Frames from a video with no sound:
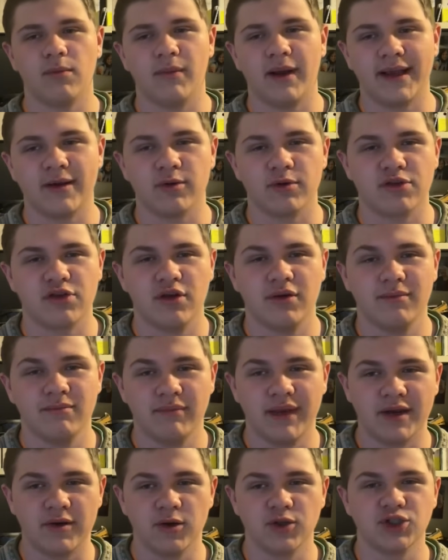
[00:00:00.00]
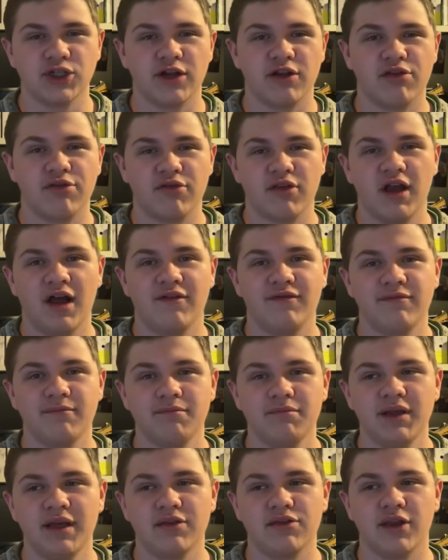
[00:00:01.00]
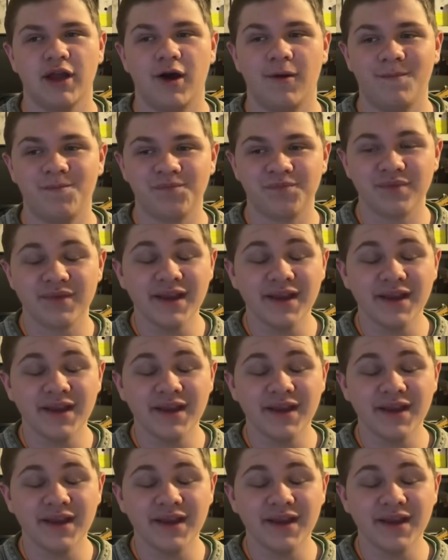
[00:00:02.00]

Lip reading: microshit stuff. Please don't.